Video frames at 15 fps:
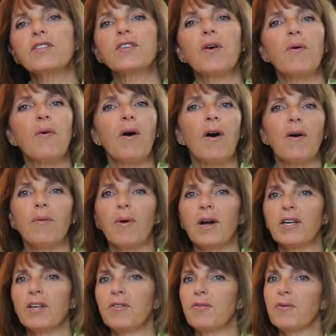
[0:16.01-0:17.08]
so I'll
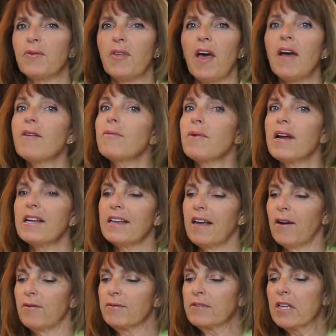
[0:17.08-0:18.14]
walk you through that right
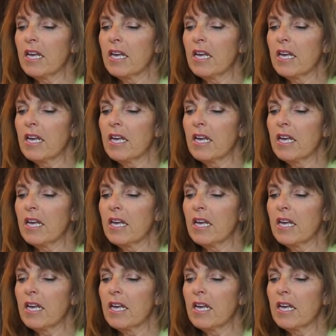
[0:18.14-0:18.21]
now.